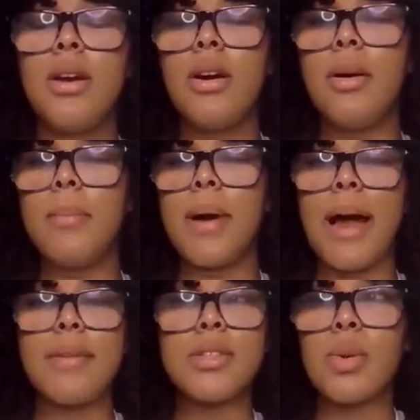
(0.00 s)

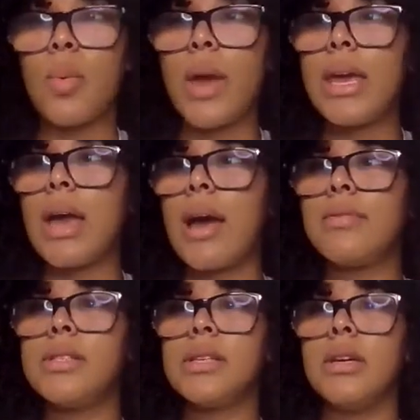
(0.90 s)
Having to wait,
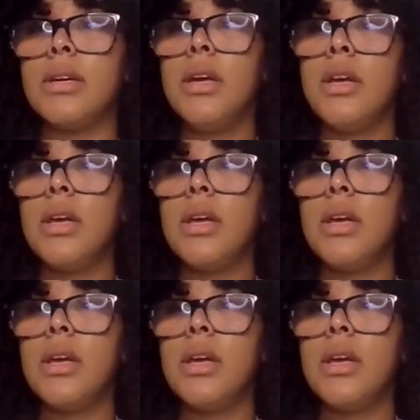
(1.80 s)
having to